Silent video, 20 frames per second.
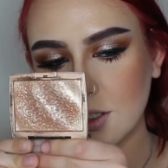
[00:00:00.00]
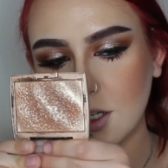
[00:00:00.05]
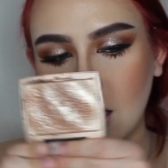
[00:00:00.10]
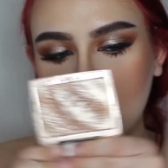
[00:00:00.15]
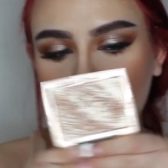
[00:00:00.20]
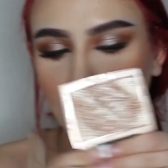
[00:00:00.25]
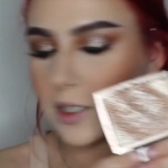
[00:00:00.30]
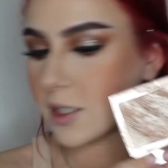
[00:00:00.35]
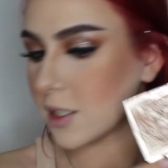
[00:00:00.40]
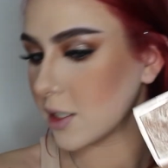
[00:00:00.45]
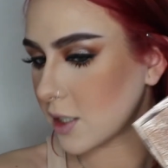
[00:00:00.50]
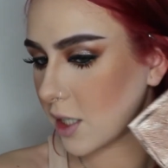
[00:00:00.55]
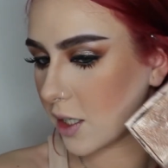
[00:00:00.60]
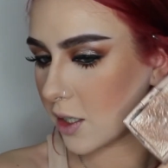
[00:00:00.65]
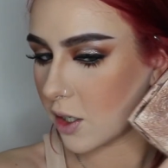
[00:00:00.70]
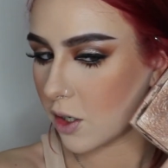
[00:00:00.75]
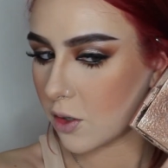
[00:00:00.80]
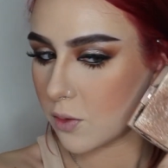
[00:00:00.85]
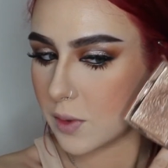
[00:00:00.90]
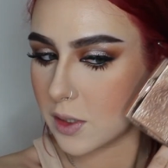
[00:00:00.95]
color that's
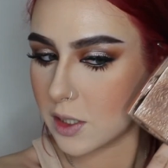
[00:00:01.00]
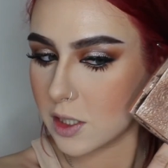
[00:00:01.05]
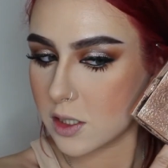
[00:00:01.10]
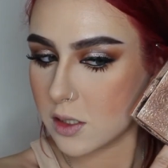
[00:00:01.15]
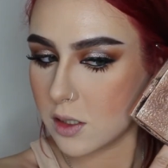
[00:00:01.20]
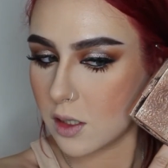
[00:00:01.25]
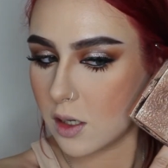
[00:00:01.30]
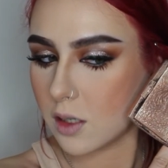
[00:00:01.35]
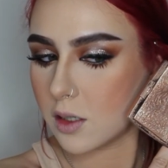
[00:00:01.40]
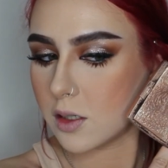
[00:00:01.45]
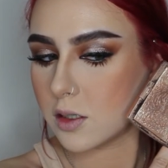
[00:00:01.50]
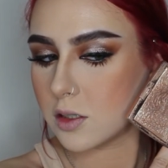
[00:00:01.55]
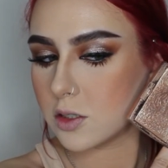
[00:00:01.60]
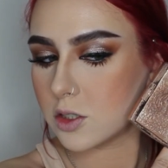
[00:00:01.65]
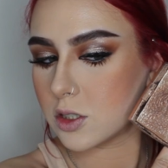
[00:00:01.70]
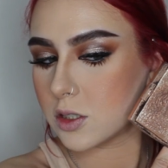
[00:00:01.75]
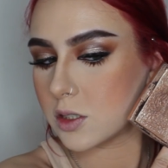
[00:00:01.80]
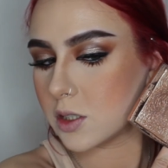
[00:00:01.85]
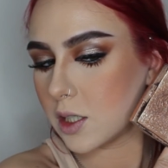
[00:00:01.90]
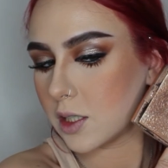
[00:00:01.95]
gonna go with this look,
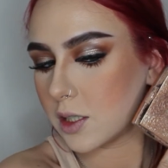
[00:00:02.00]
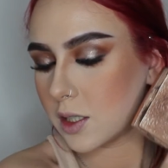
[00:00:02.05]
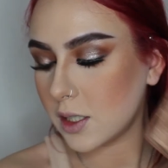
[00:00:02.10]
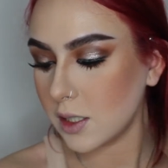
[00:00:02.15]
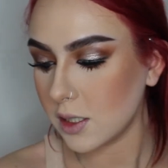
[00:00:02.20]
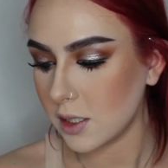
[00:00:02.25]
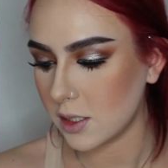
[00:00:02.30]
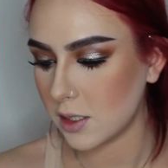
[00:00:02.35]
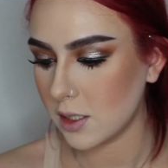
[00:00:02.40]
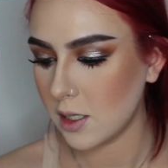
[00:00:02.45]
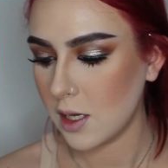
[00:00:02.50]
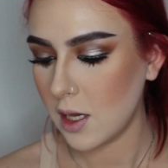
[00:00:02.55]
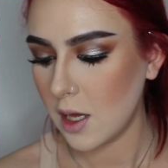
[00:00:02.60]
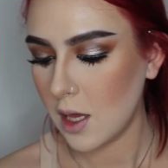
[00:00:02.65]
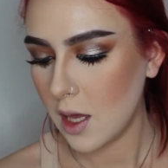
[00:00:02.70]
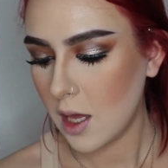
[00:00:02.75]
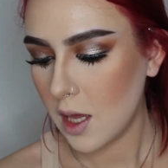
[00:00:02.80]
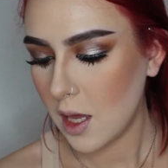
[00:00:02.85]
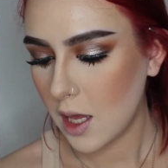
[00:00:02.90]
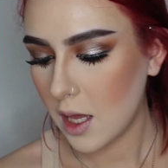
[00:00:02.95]
just like this.
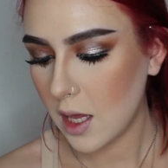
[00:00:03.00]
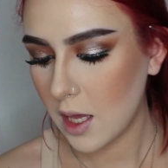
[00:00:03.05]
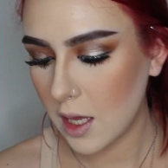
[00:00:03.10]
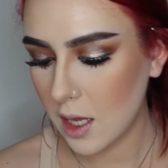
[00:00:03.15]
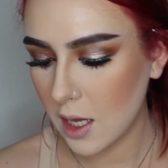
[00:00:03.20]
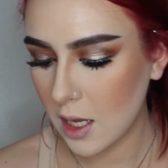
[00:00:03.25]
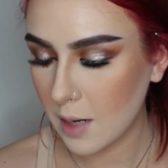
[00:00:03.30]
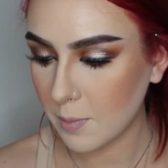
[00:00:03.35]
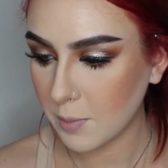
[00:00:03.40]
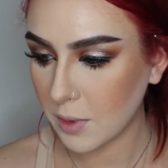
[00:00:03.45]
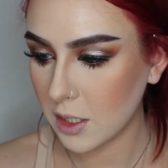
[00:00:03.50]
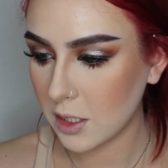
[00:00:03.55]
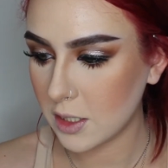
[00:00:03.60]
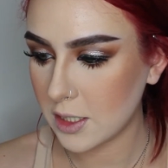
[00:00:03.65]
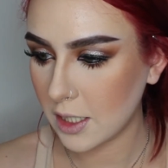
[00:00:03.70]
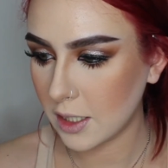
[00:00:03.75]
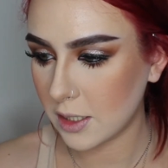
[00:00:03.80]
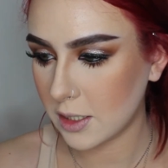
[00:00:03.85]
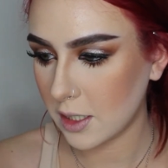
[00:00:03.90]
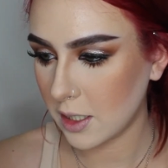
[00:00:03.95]
And I'm gonna
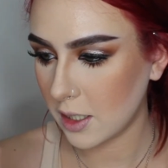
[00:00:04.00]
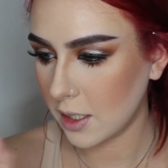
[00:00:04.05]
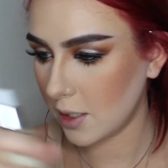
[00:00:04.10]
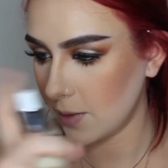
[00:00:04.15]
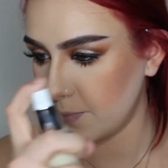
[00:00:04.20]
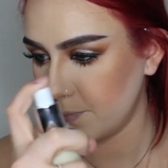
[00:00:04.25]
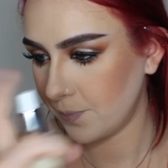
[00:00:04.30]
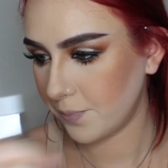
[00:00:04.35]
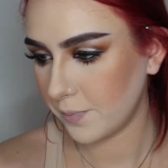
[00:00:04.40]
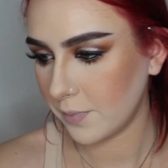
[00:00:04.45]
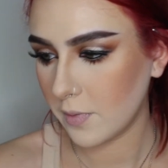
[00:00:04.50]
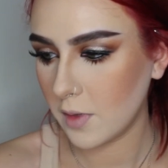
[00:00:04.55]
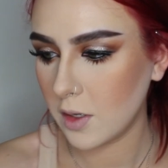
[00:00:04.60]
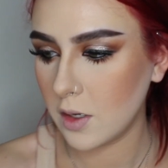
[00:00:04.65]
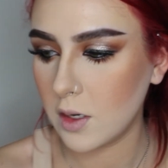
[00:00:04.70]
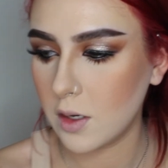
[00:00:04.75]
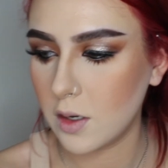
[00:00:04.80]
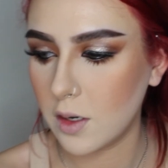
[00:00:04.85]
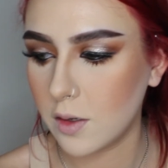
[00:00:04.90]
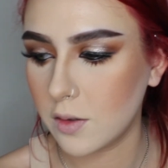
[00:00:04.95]
take the,
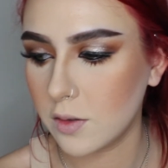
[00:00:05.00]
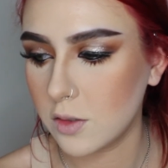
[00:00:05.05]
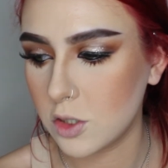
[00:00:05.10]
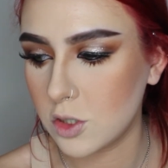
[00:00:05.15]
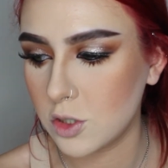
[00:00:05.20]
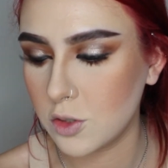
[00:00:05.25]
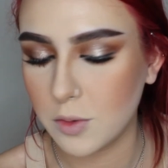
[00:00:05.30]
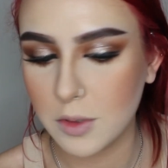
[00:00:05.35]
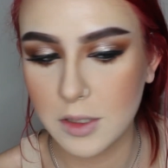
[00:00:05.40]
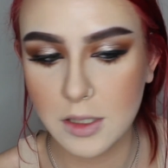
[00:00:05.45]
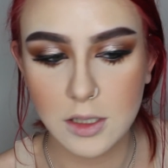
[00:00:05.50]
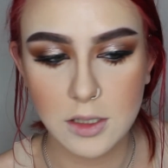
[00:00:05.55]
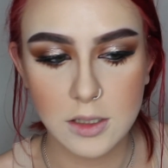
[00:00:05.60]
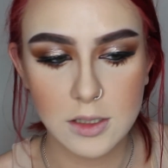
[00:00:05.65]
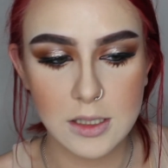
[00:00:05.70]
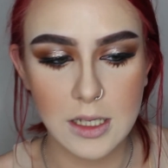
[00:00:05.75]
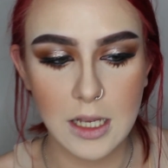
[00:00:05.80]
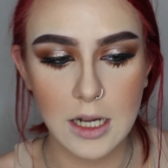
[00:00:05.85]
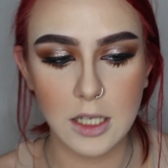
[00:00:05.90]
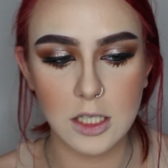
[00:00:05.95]
you know, the dewy
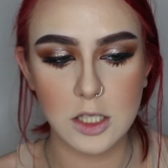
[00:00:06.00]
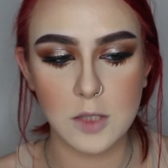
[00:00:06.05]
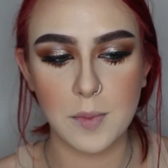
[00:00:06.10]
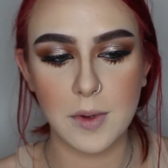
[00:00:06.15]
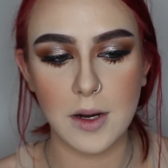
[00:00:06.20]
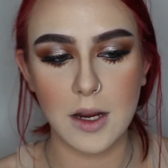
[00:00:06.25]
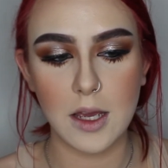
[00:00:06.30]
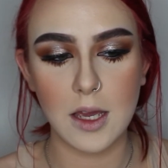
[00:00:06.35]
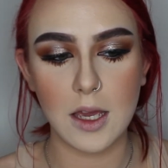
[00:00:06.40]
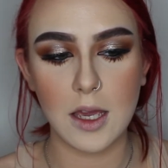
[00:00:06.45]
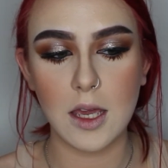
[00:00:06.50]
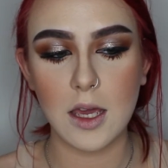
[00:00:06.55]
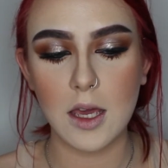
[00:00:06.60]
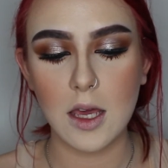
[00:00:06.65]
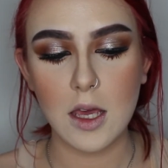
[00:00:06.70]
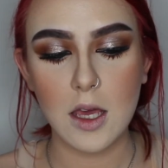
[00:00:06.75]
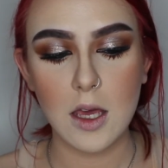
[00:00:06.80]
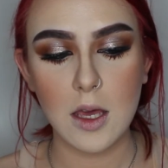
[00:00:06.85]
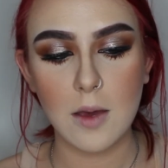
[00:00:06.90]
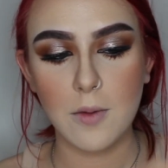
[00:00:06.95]
setting spray
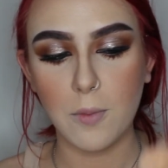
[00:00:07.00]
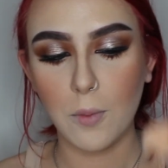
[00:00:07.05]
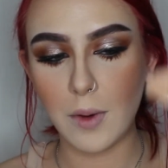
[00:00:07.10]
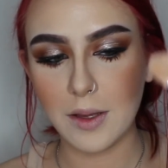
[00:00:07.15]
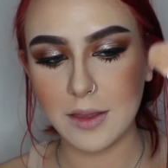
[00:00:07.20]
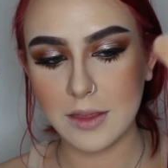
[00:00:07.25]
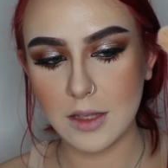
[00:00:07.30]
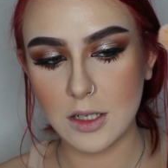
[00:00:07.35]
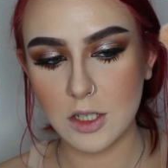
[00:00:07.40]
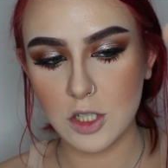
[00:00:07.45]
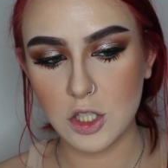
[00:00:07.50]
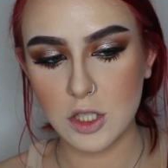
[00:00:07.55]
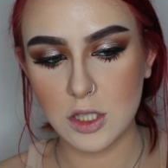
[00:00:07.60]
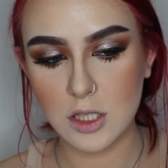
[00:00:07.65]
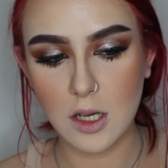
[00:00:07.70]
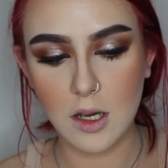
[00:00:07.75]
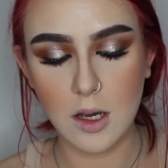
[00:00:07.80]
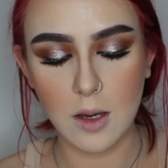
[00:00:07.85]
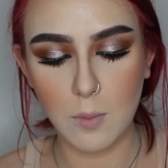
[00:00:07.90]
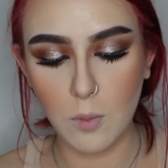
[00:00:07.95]
with
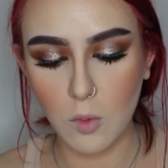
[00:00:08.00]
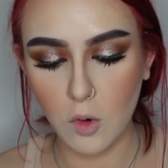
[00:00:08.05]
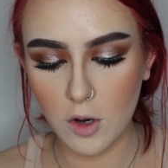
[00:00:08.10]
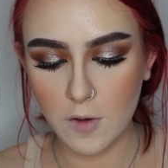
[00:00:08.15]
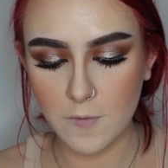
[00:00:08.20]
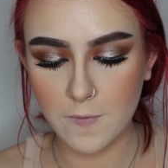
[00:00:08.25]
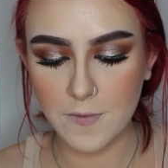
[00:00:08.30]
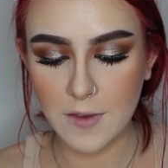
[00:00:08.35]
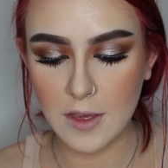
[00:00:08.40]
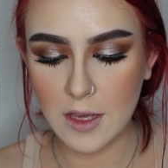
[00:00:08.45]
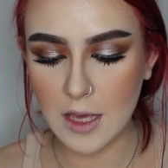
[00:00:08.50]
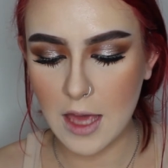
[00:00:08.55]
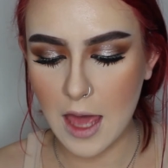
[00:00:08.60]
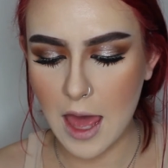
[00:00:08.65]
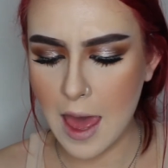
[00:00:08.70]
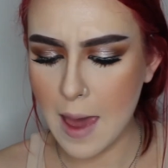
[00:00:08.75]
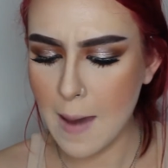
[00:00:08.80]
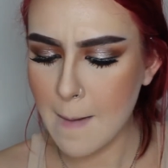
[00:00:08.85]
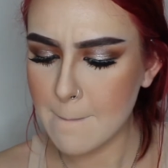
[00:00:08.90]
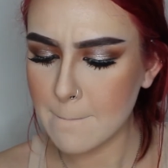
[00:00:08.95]
this Morphe
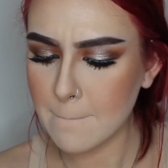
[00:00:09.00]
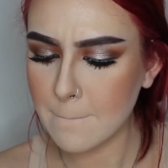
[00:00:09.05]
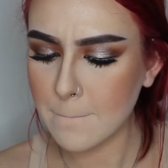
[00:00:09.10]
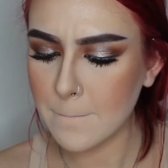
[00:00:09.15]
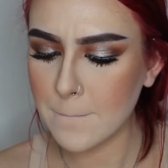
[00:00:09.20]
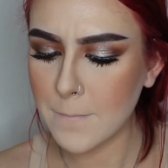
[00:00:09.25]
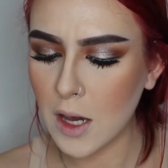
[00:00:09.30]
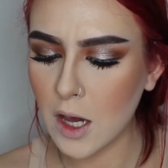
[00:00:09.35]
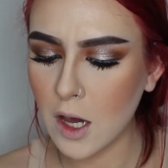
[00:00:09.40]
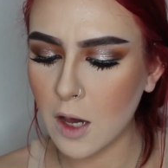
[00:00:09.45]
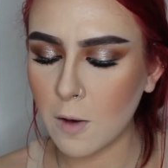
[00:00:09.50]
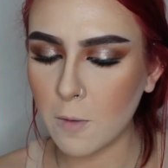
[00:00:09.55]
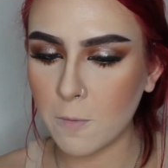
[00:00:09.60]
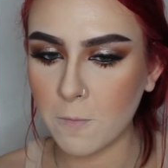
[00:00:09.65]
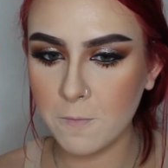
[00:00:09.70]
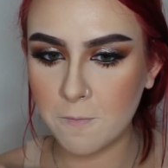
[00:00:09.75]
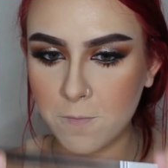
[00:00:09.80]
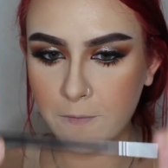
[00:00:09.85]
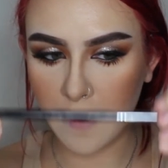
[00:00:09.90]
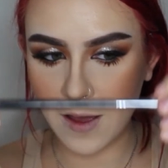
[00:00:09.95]

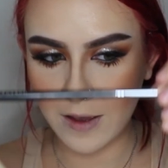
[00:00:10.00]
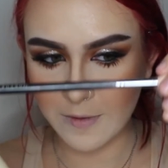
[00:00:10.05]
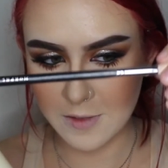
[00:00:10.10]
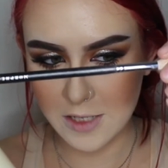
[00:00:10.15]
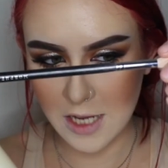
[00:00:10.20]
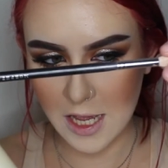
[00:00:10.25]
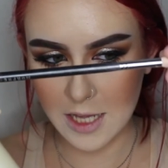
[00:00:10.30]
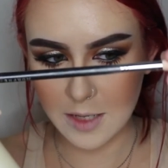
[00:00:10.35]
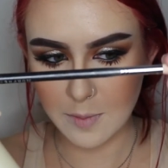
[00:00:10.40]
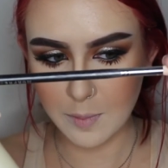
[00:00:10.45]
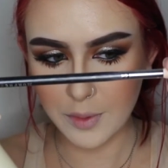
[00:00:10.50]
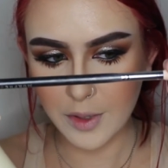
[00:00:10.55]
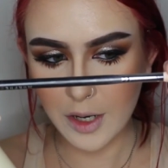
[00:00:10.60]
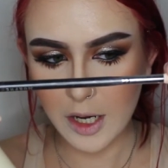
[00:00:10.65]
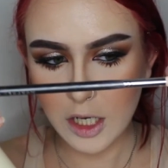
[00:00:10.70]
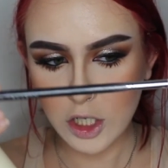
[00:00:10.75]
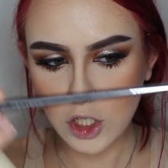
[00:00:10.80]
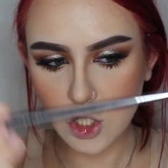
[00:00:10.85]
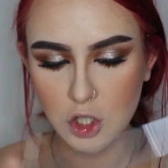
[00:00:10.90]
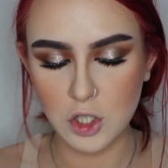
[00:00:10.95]
M510
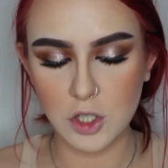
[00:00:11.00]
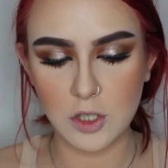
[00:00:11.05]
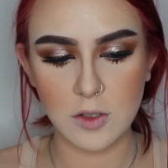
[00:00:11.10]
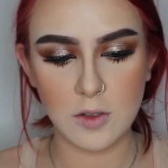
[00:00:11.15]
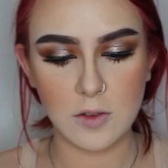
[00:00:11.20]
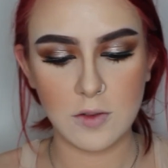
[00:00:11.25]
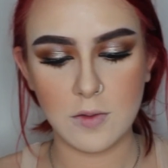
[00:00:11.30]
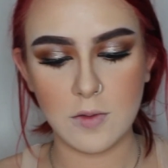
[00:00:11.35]
brush.